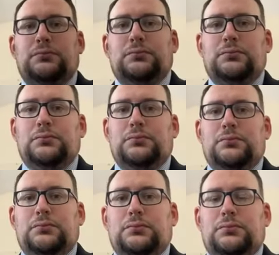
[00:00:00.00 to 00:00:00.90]

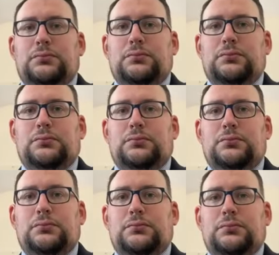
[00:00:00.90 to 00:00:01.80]

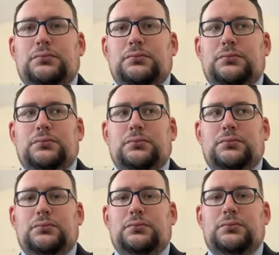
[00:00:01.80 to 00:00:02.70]
(no one is talking)